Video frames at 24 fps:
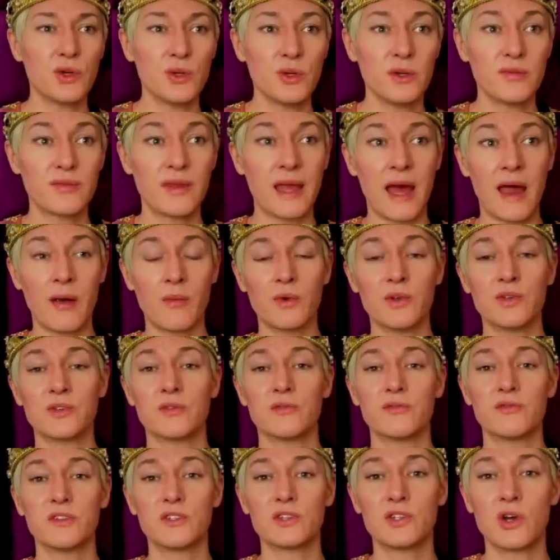crew of
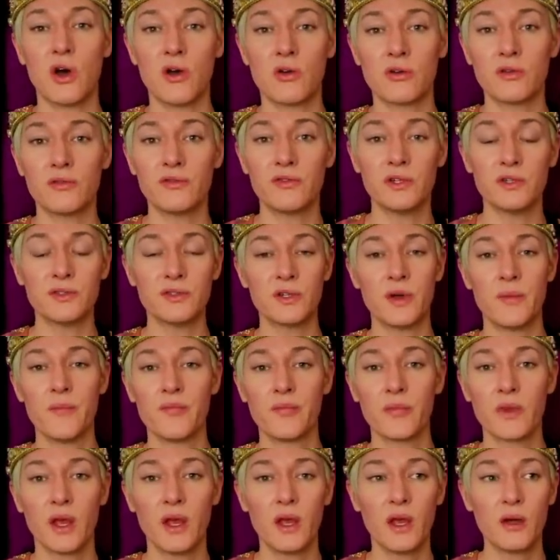cameras and photographers,
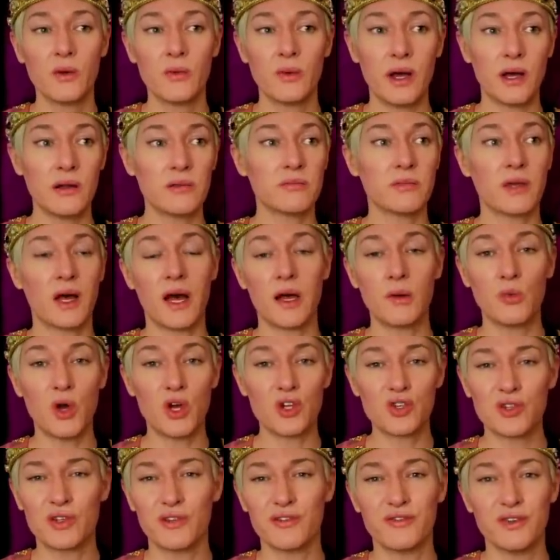well, I
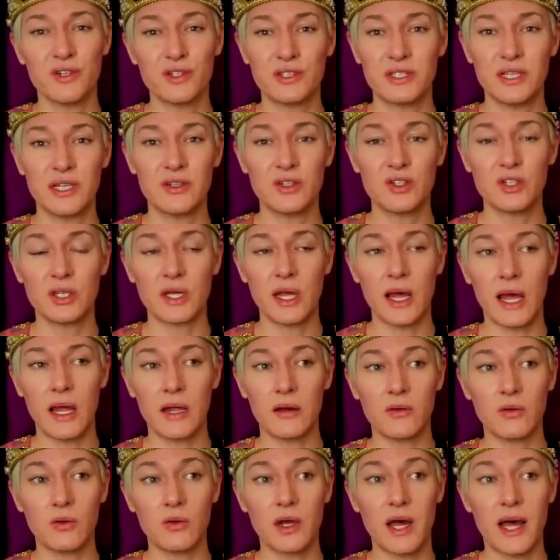watched the footage,
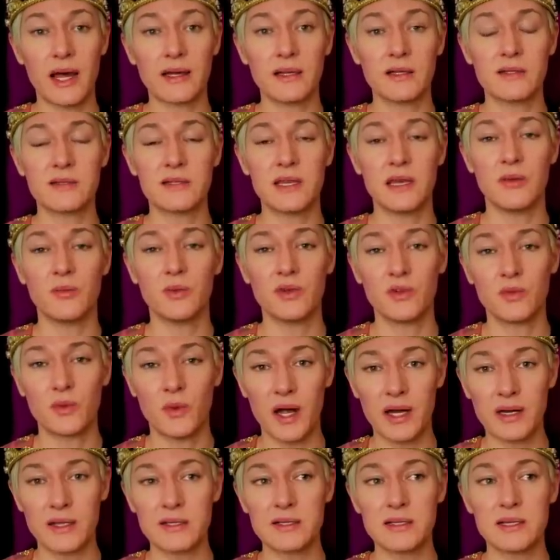and all I could see was
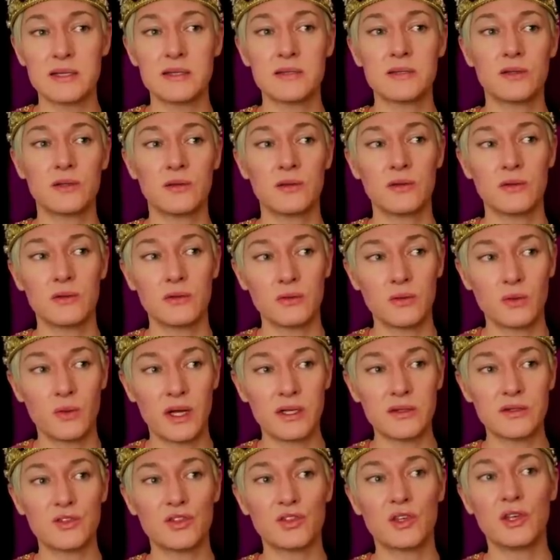one assistant,
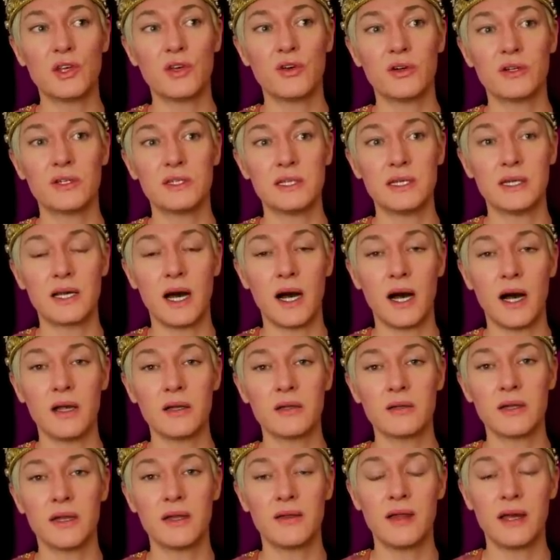one security
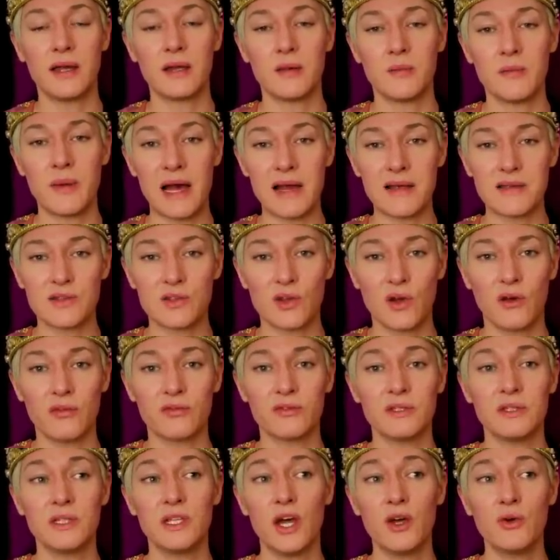guard, and then a mass
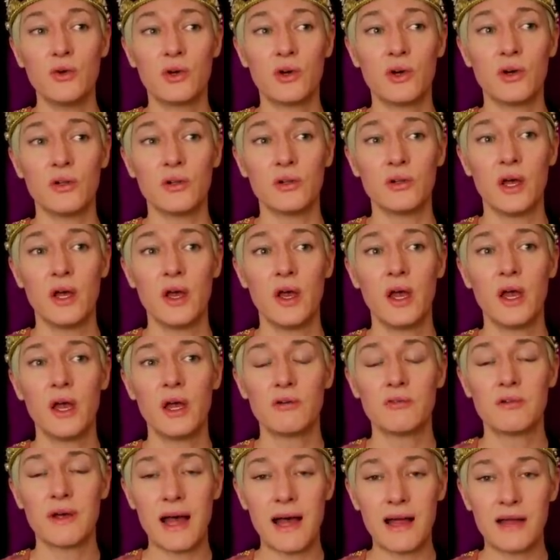of local
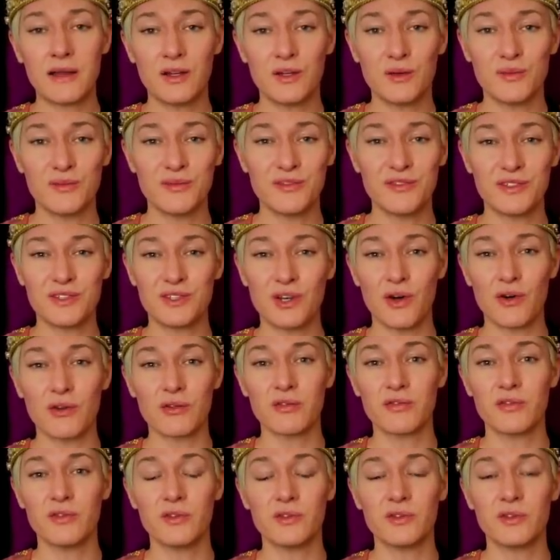random
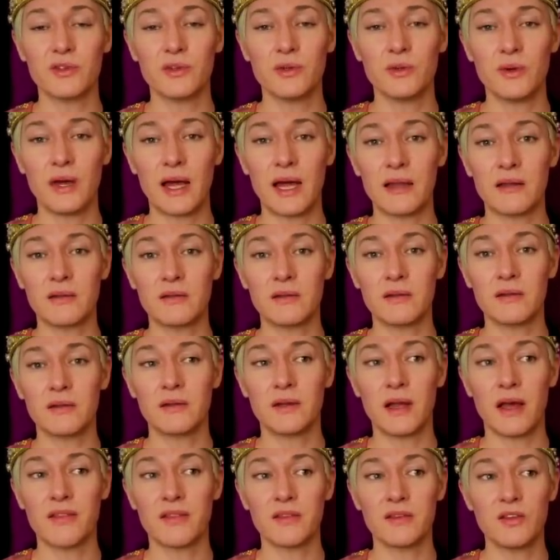photographers who had
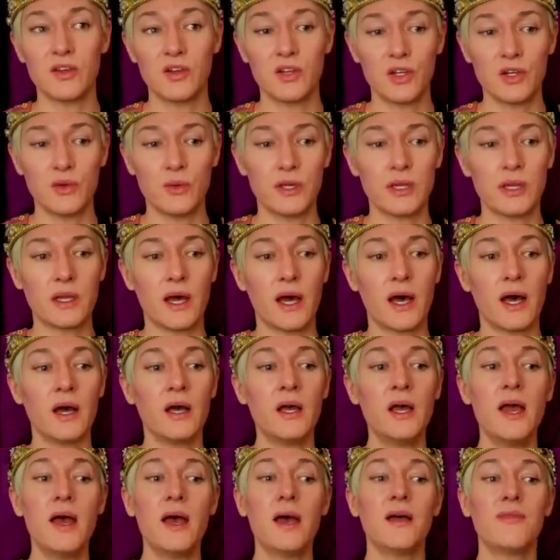nothing to do with
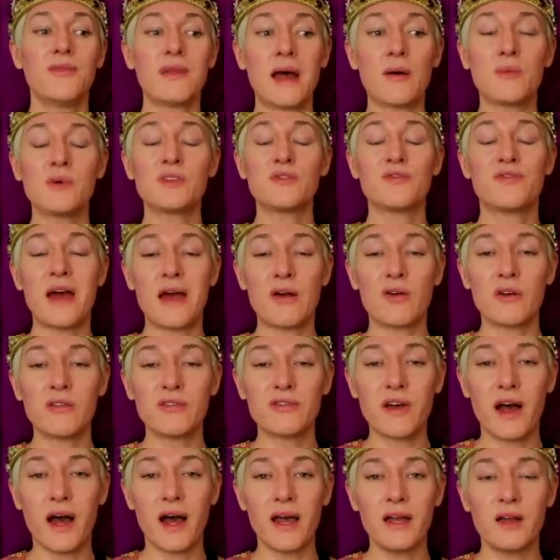her. And that was
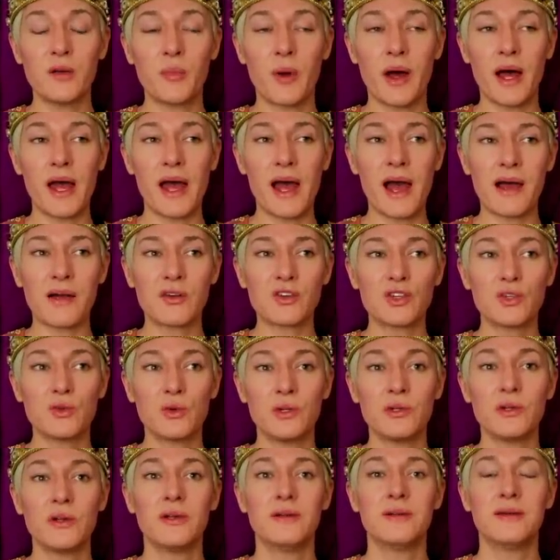verified by
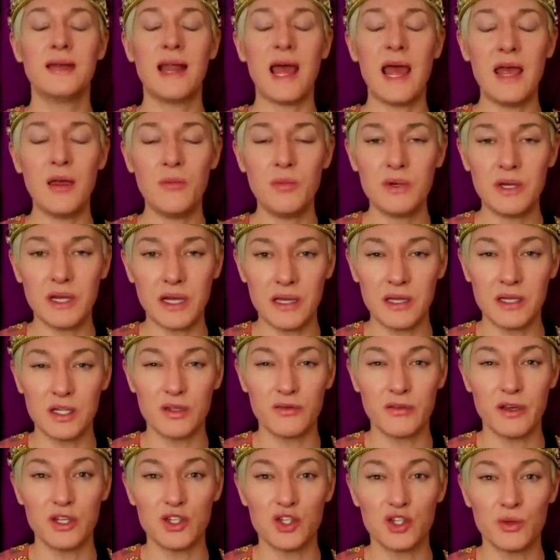actual named
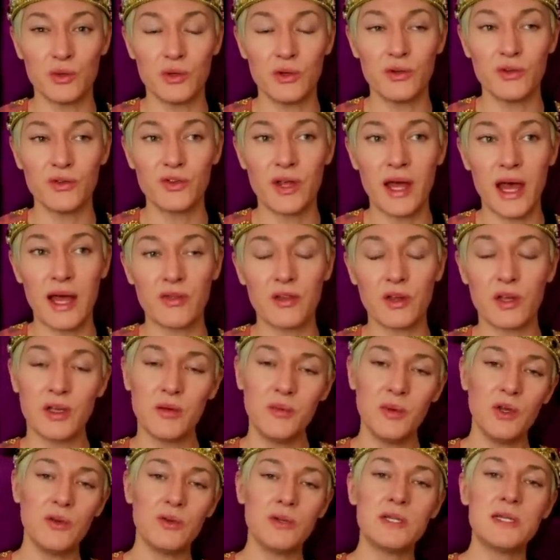individuals at the
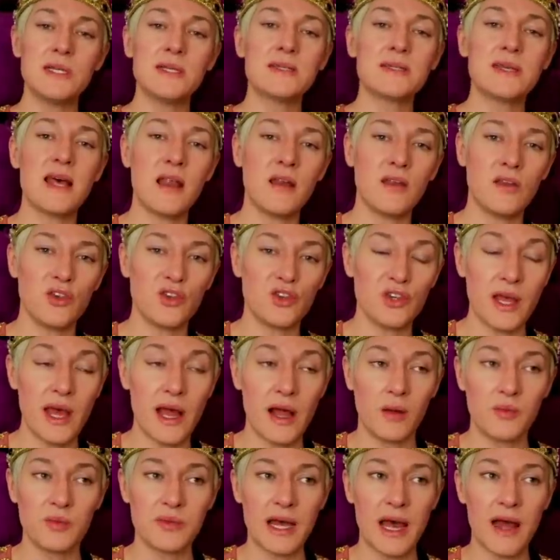community centre she
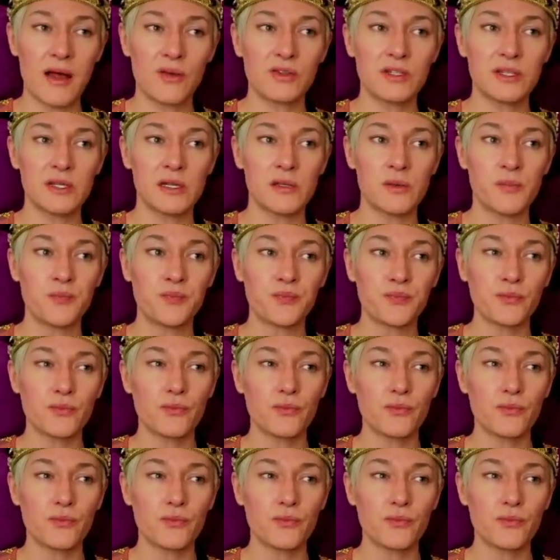helped out in,